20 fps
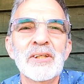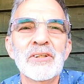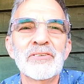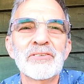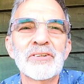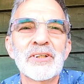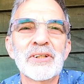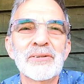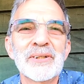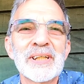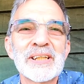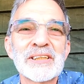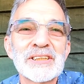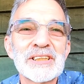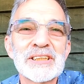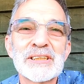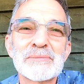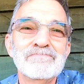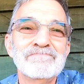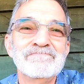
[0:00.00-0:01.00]
So
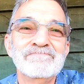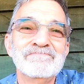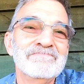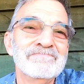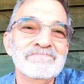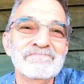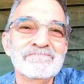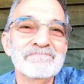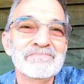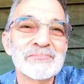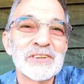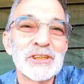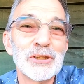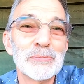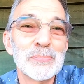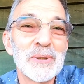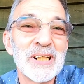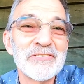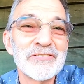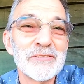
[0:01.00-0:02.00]
that's
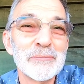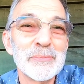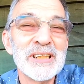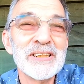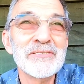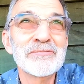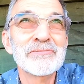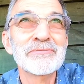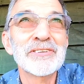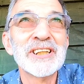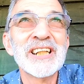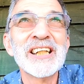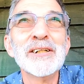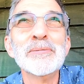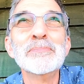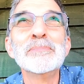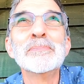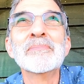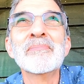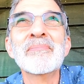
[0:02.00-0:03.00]
goodbye from me for
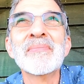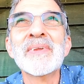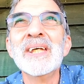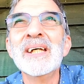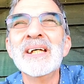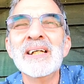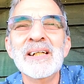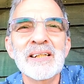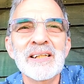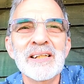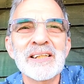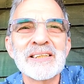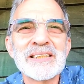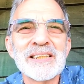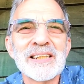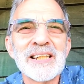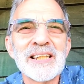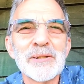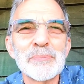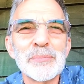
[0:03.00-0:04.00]
now.
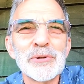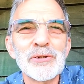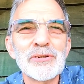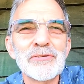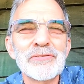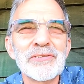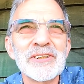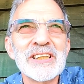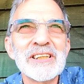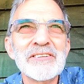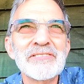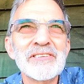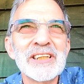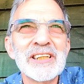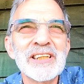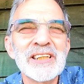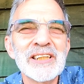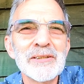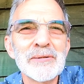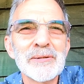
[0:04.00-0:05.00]
It's another beautiful evening
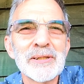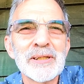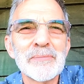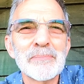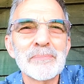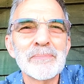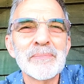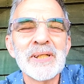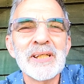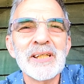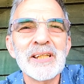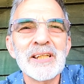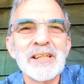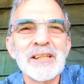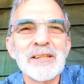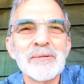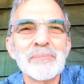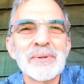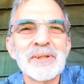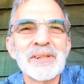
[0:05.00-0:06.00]
here,
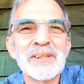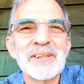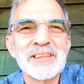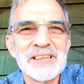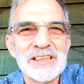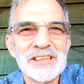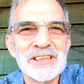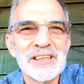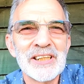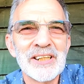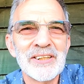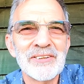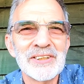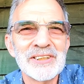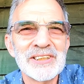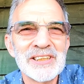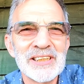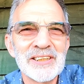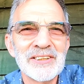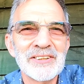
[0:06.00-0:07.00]
but I need to go and
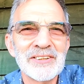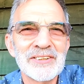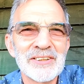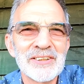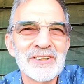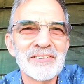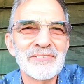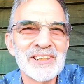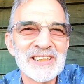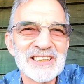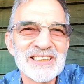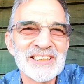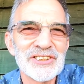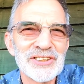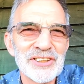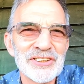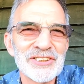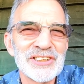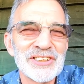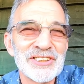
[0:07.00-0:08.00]
attend to the venison
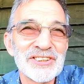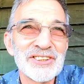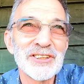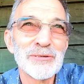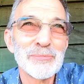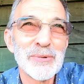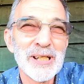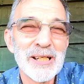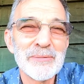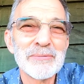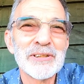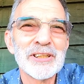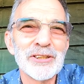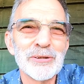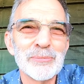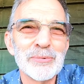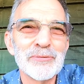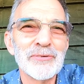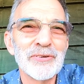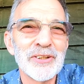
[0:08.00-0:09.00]
sausages on the barbecue
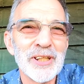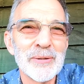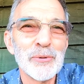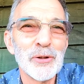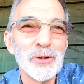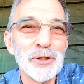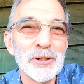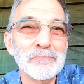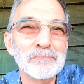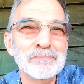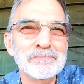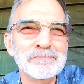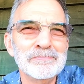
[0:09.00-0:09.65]
before they burn.